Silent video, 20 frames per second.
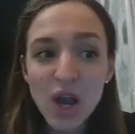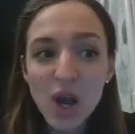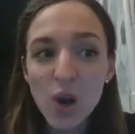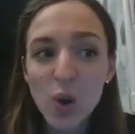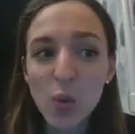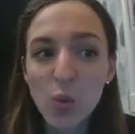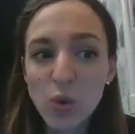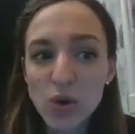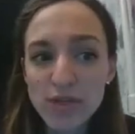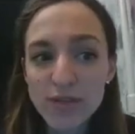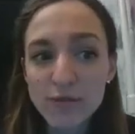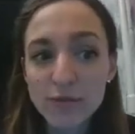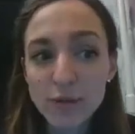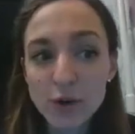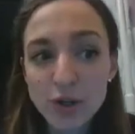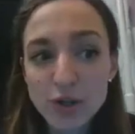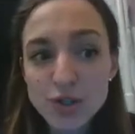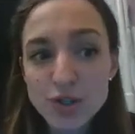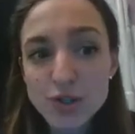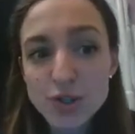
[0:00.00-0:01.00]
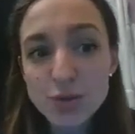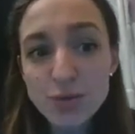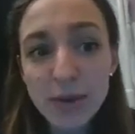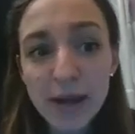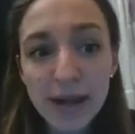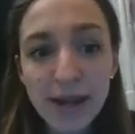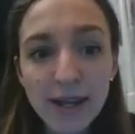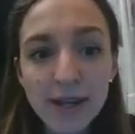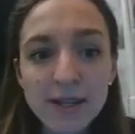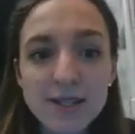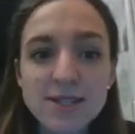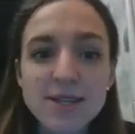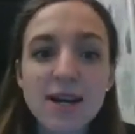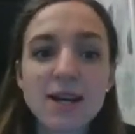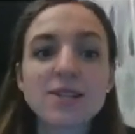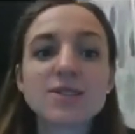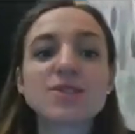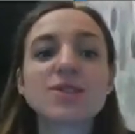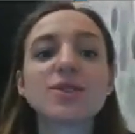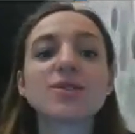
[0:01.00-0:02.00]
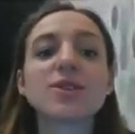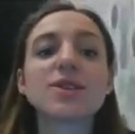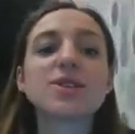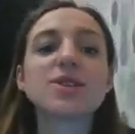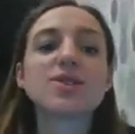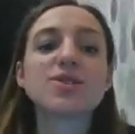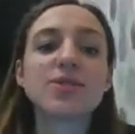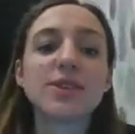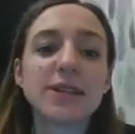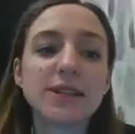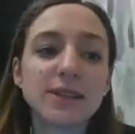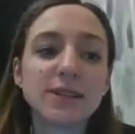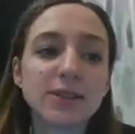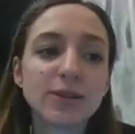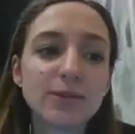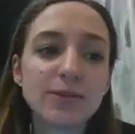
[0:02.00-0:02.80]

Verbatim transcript: were the first to make a dental drill.